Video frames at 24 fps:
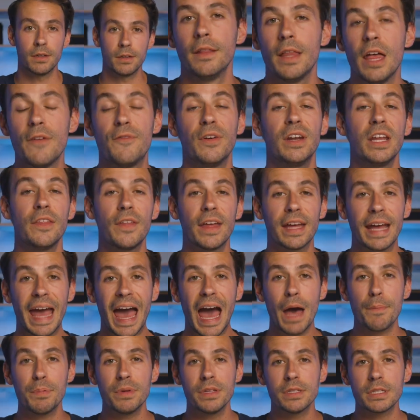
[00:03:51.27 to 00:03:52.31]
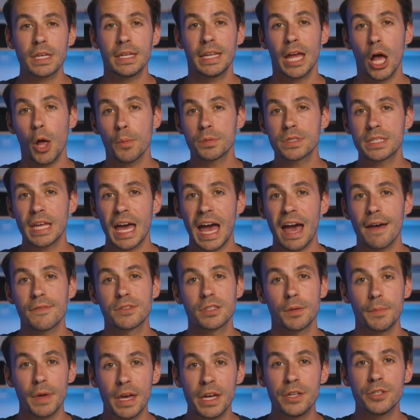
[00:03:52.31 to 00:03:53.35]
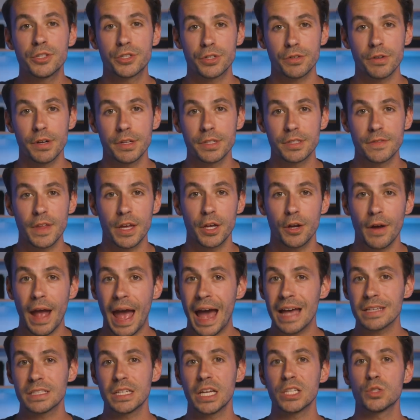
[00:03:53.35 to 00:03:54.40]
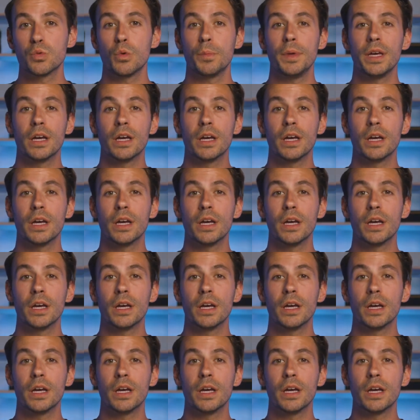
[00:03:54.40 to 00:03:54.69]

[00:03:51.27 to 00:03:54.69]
If anything happens, it helps to have some insurance that your assets will be